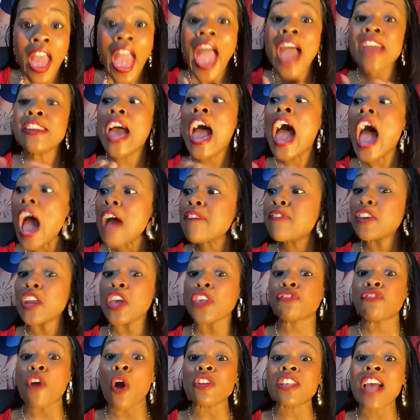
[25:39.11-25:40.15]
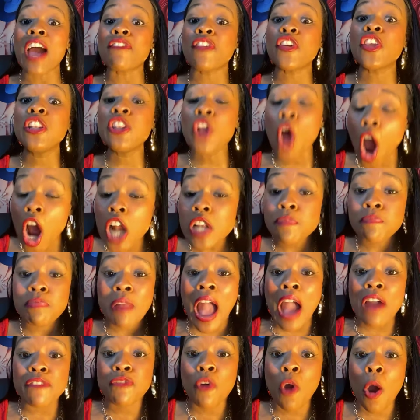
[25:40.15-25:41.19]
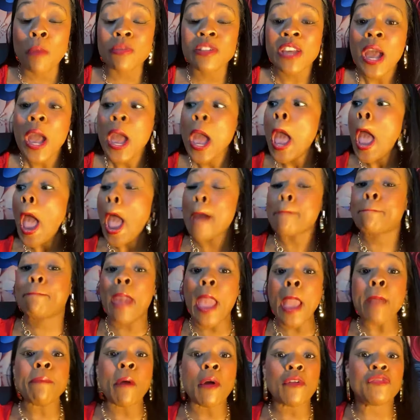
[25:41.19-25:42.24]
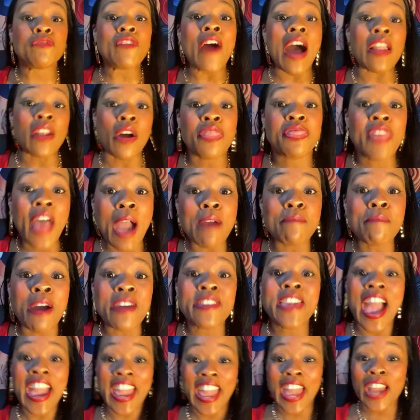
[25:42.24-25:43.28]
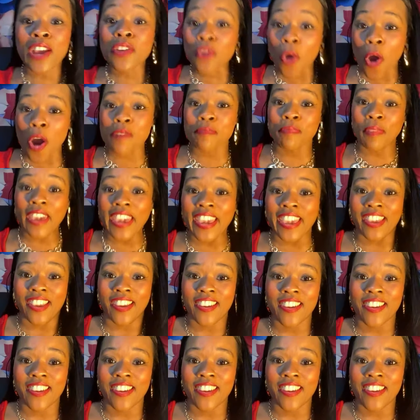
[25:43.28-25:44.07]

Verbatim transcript: And half of these folks have large platforms and people follow them, but yet ignore me.